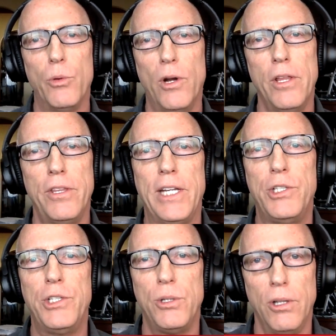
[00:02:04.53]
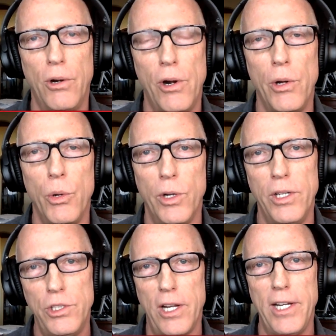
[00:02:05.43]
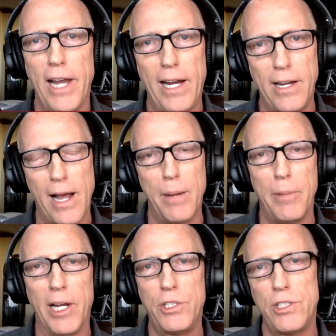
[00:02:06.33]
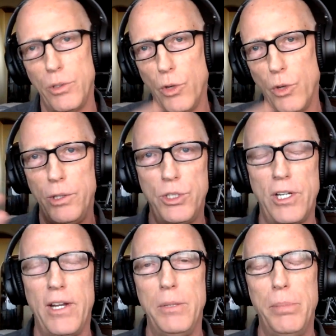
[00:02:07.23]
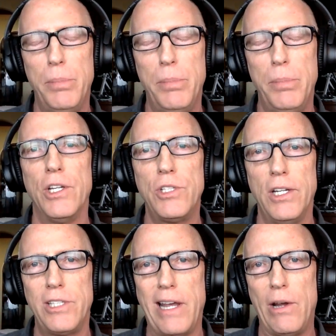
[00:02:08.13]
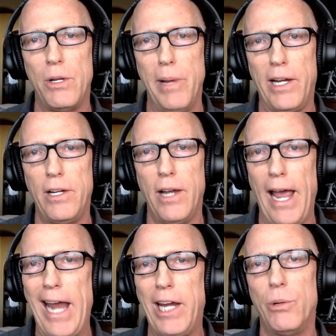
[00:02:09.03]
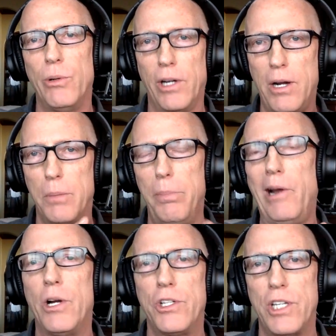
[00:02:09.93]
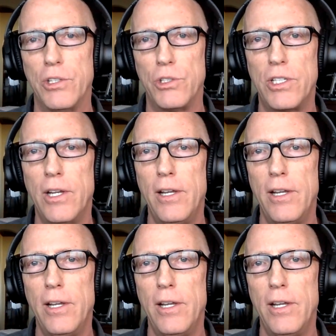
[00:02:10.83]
And one of the things you learn when you study economics and when you study business is how to make accurate comparisons.